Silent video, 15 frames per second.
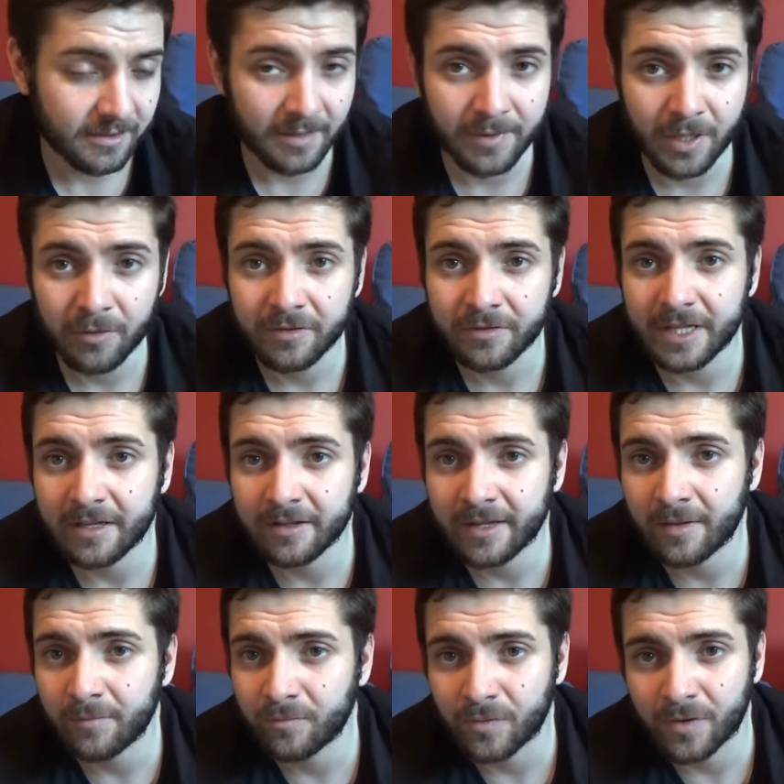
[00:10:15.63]
Let me know what you think of
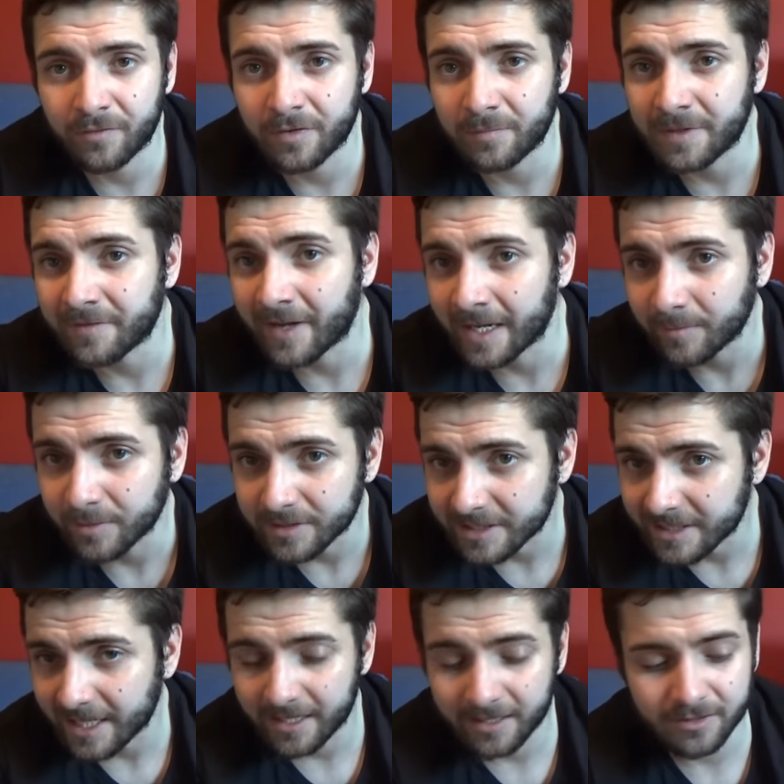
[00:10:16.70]
them, whether they'd be viable to take